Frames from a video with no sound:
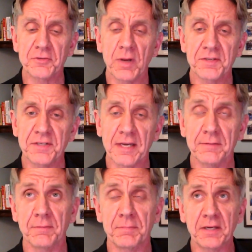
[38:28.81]
well said,
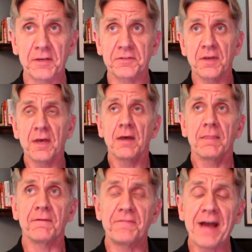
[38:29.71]
because
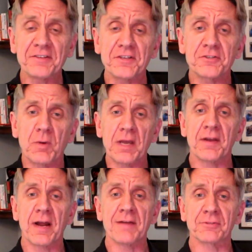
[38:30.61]
the fastest way
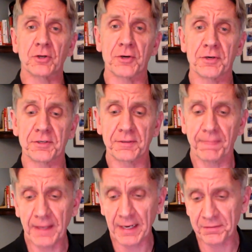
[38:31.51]
that I've learned,
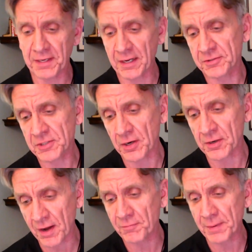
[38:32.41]
and I think I
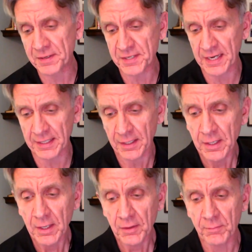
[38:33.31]
started off by saying
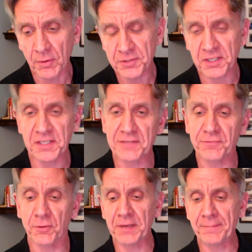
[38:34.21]
the most
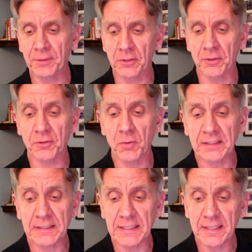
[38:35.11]
successful people learn
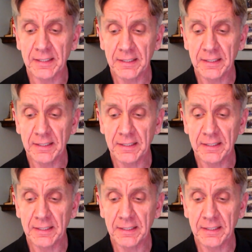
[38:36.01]
quickly.